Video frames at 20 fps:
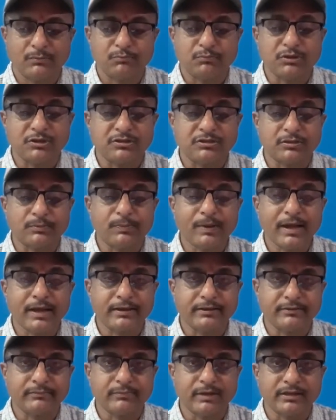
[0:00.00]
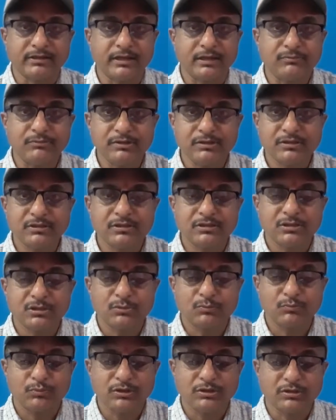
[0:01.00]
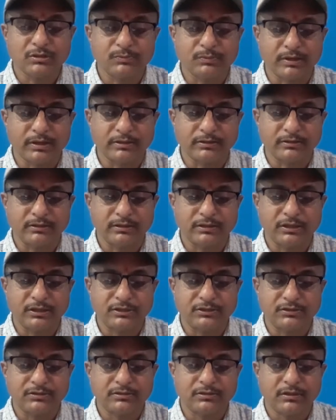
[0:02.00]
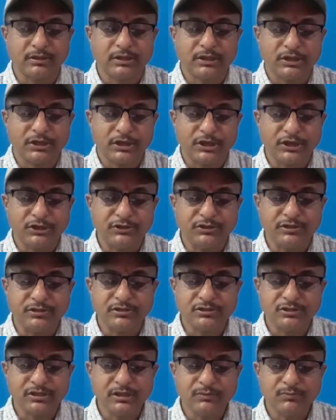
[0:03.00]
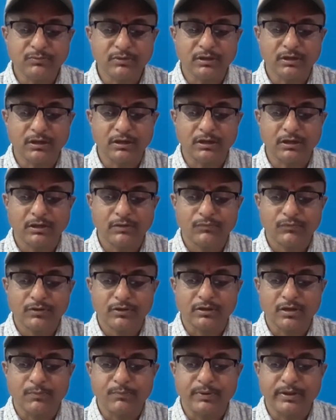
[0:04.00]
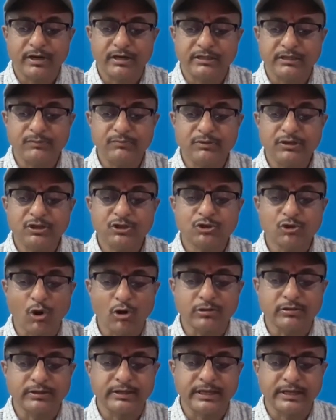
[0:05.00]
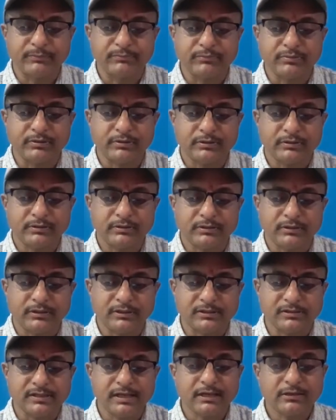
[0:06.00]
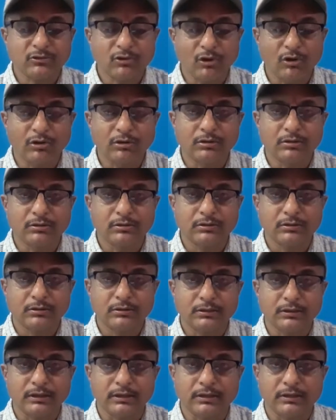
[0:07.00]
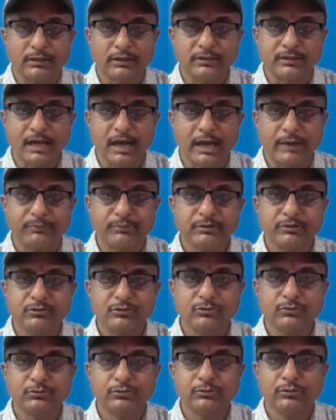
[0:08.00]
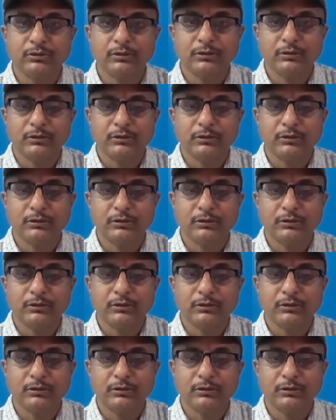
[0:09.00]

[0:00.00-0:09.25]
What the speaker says: Peter Pan. My name is Peter Pan. It did seem a comparatively short name. Is that all? It happened to